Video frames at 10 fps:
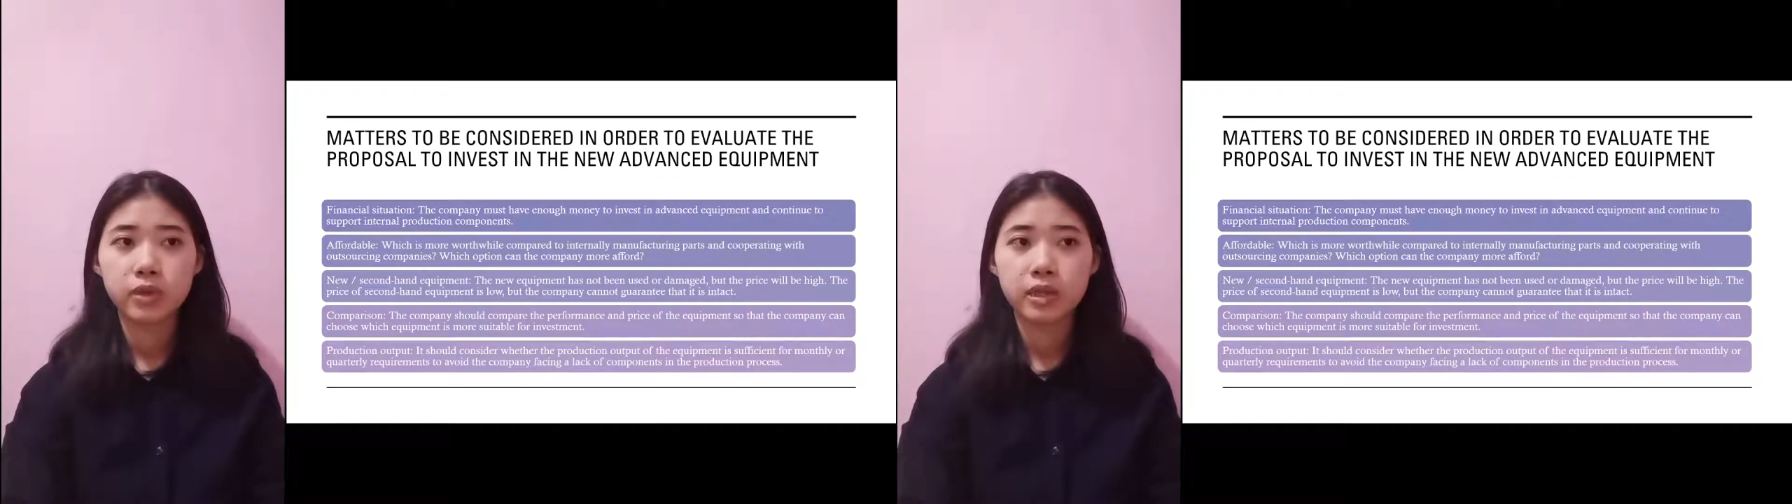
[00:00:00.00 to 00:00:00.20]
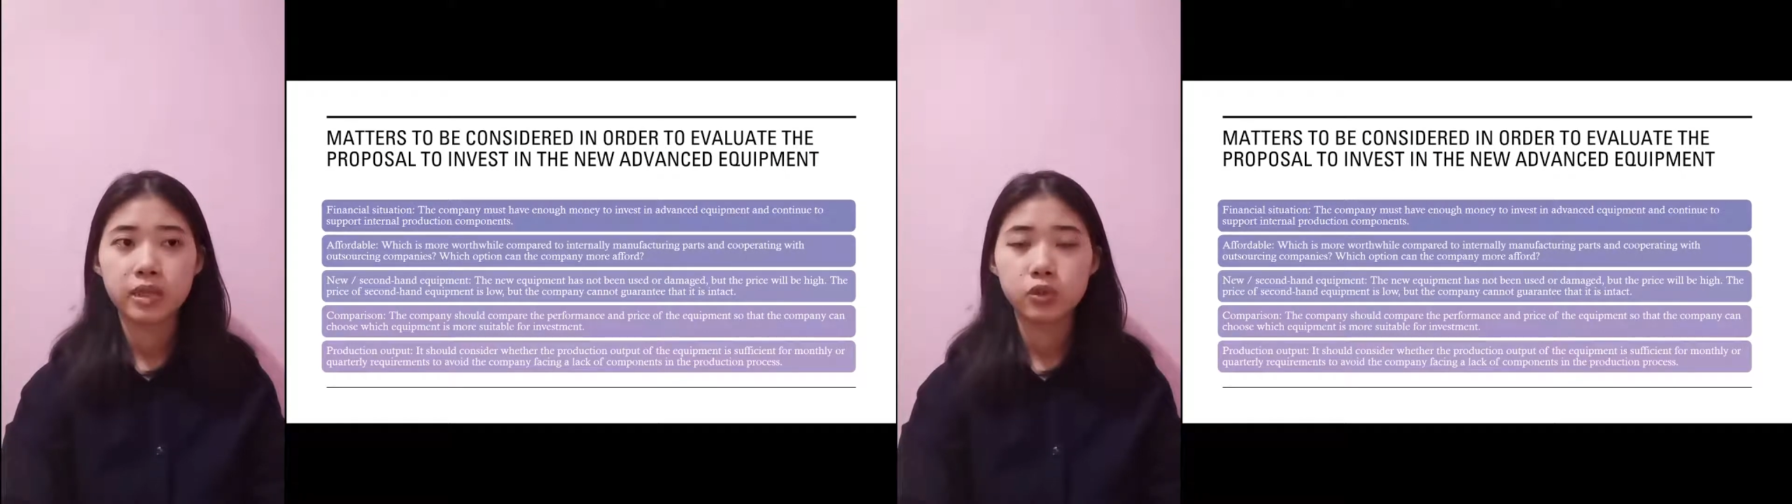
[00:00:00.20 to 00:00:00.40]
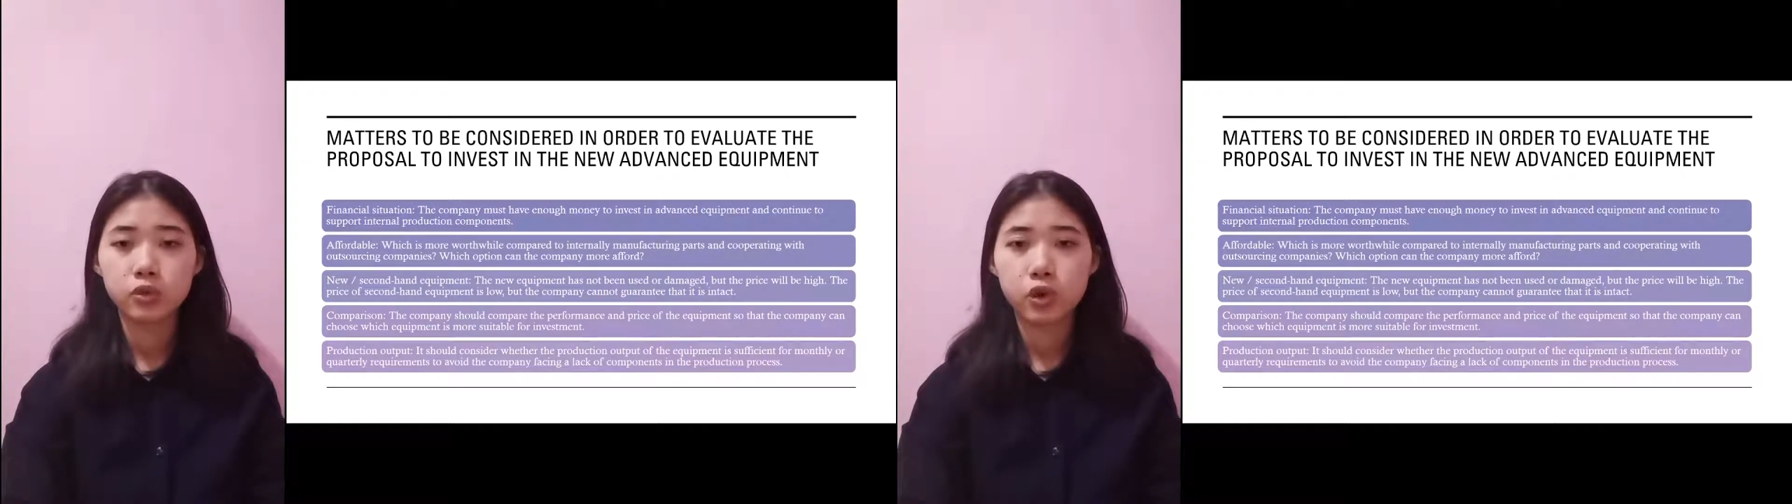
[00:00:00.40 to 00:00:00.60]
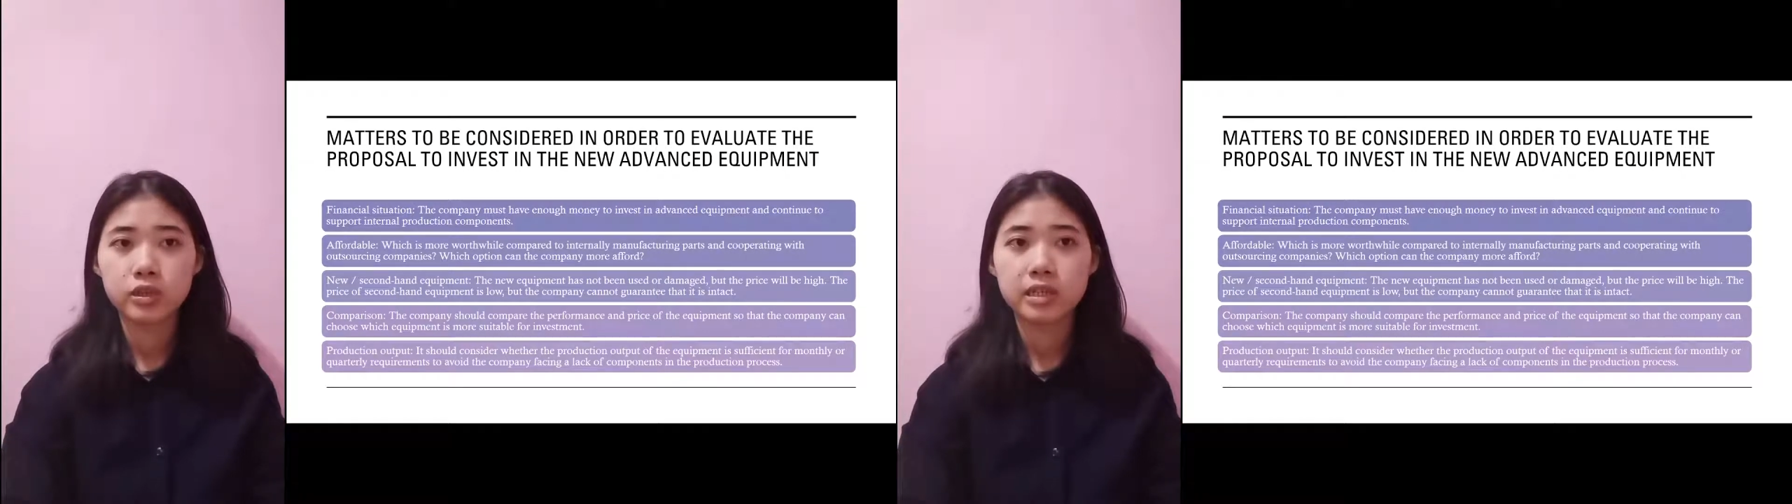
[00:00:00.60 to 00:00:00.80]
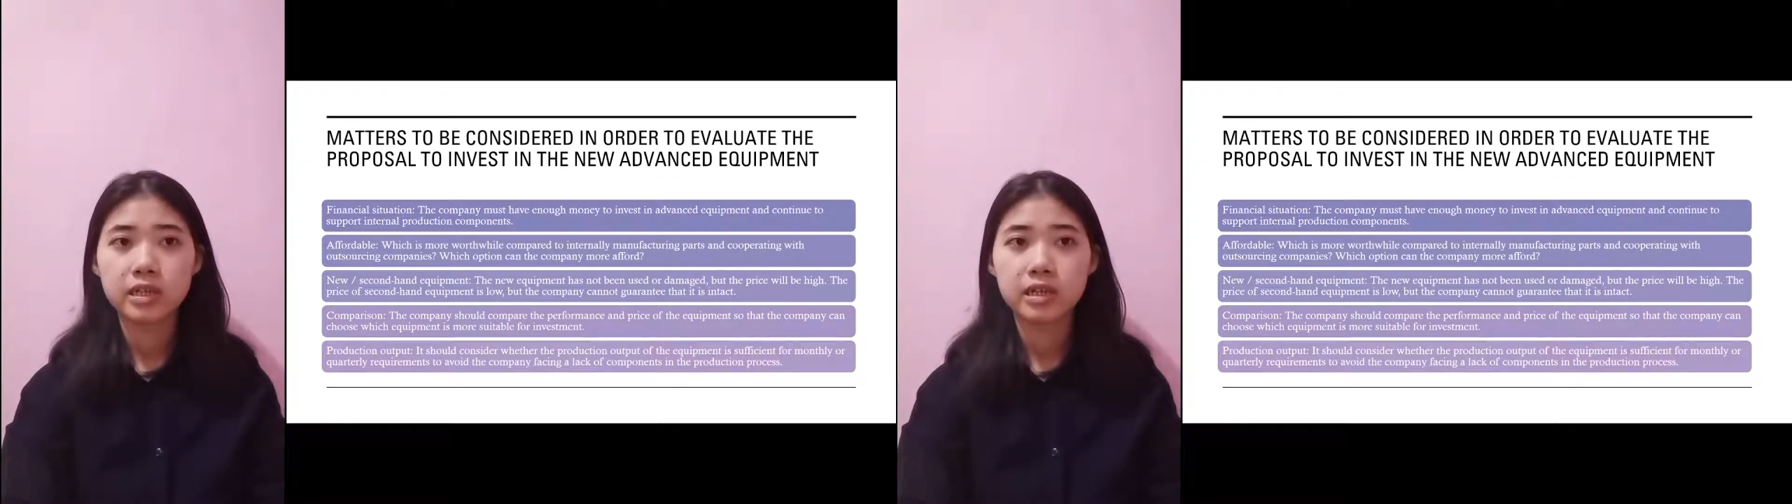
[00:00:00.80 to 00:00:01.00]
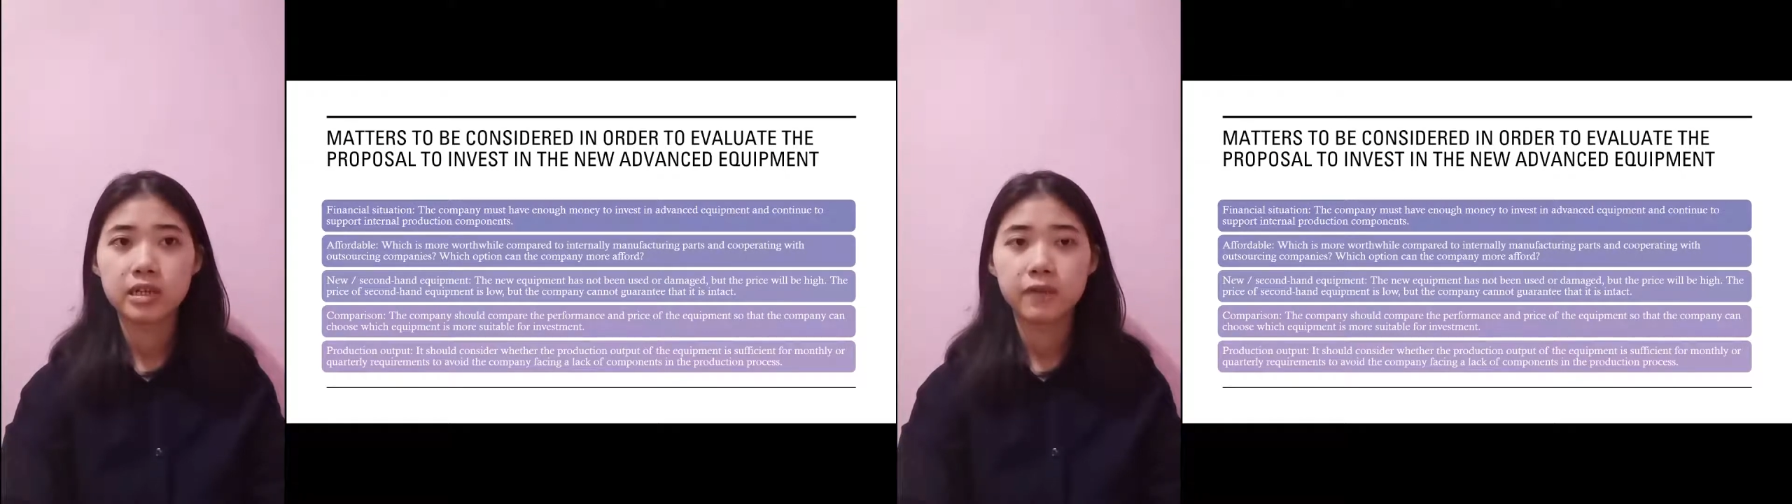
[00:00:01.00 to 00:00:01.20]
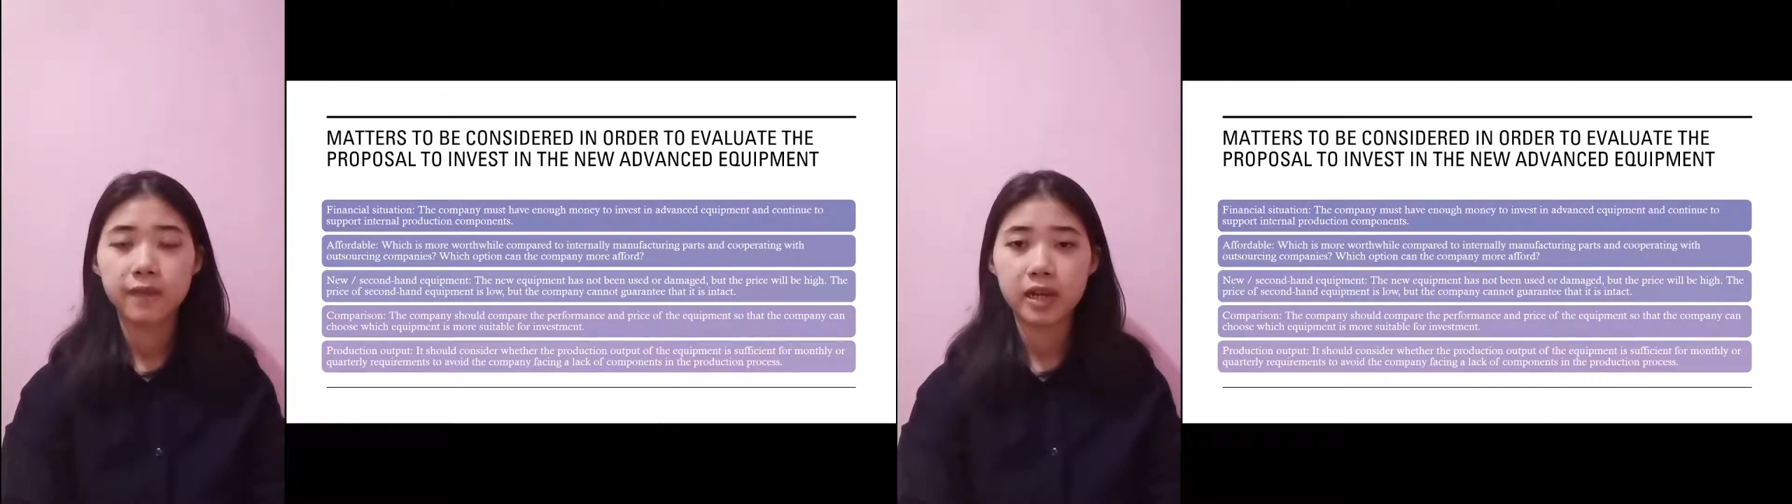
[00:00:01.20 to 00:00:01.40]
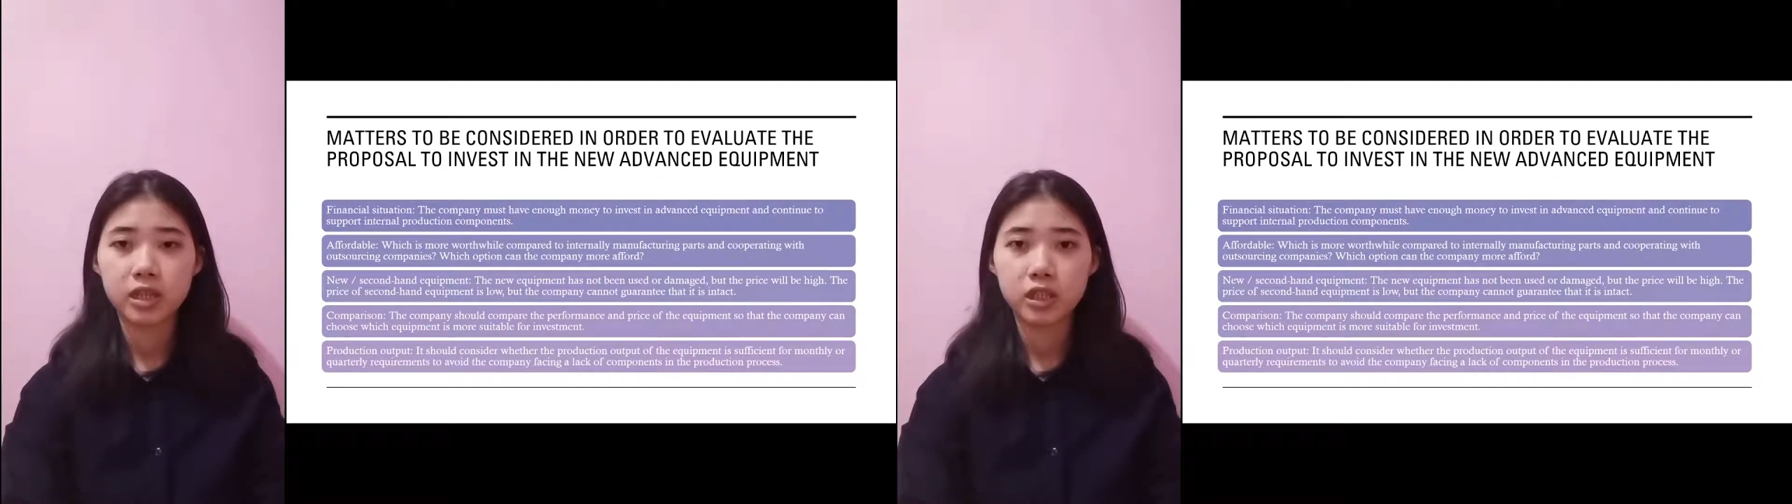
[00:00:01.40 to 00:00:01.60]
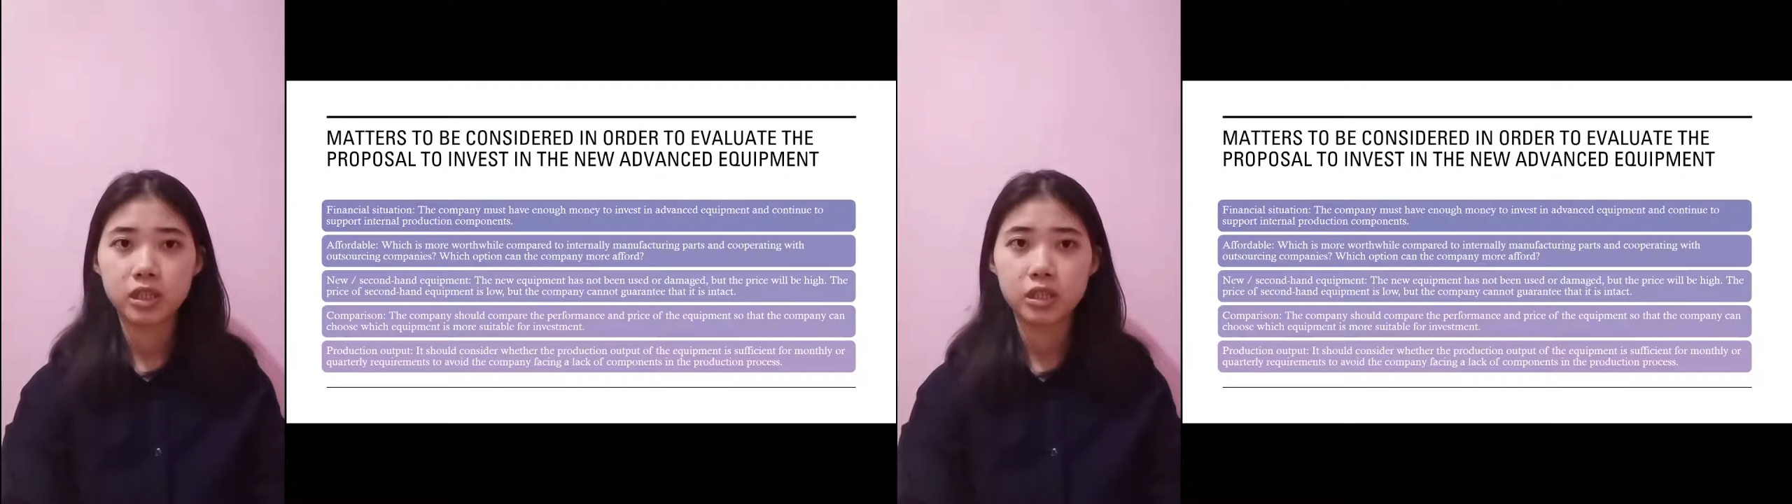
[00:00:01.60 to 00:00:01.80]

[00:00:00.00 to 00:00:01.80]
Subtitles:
we need to consider the financial